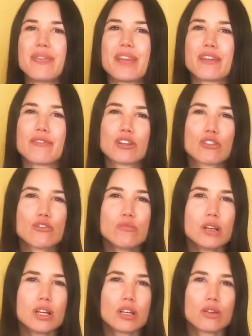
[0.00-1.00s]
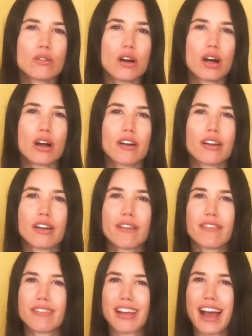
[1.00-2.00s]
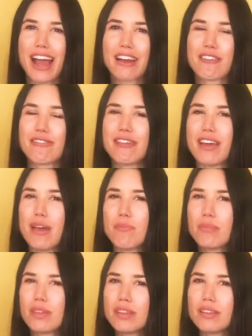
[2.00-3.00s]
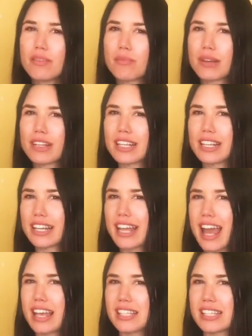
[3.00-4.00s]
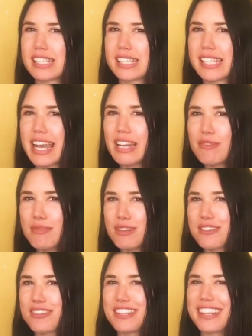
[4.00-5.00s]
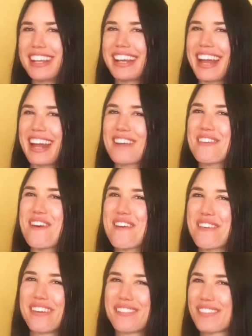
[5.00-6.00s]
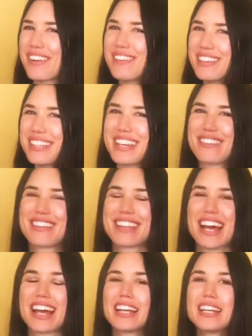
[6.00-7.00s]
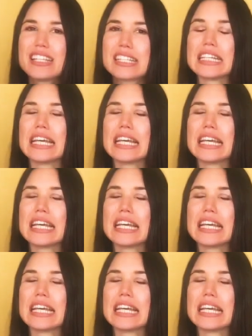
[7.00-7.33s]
Then Wachuma, you are in a kind of happy but intense state, but you still can conversate with others.